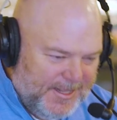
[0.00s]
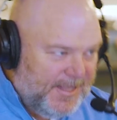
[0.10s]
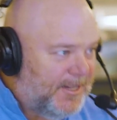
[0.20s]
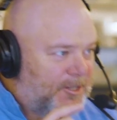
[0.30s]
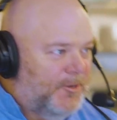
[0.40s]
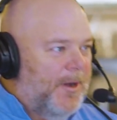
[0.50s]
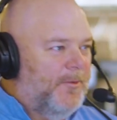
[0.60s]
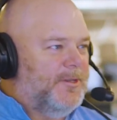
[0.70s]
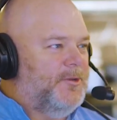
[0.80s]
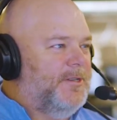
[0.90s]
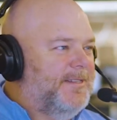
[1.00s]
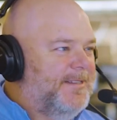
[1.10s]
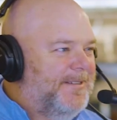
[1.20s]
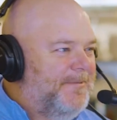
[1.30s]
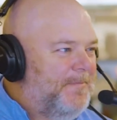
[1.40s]
to the issue about restaurants.
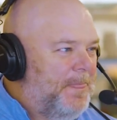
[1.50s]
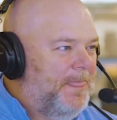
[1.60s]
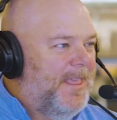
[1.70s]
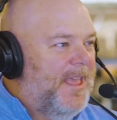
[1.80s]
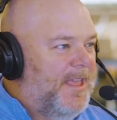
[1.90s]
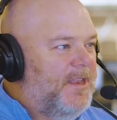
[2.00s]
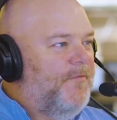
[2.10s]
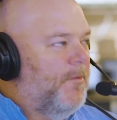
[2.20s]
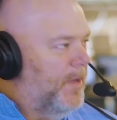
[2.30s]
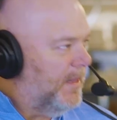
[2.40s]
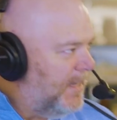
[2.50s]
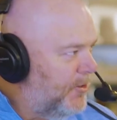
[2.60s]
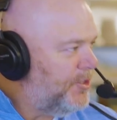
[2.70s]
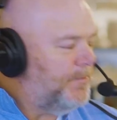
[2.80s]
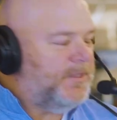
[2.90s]
Okay. From a
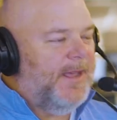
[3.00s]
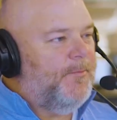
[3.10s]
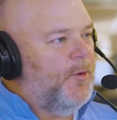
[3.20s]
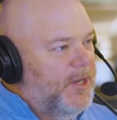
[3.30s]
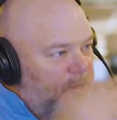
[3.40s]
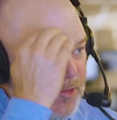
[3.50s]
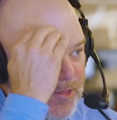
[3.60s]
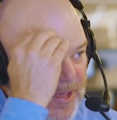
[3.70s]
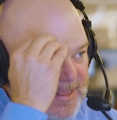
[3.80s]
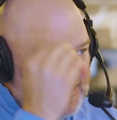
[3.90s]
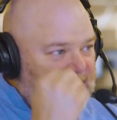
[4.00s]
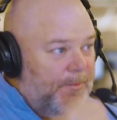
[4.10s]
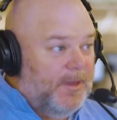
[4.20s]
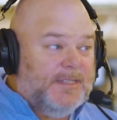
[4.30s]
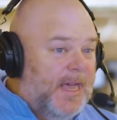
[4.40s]
leadership standpoint, do you think the same
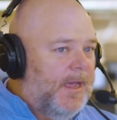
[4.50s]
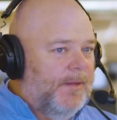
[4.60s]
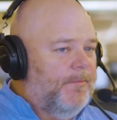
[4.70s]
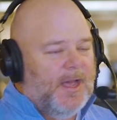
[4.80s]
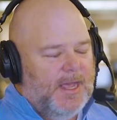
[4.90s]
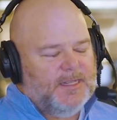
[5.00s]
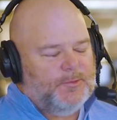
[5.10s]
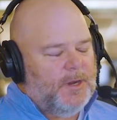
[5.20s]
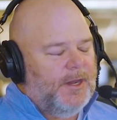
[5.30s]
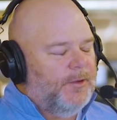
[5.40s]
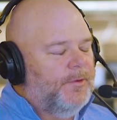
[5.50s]
because I am. I, that's what I do.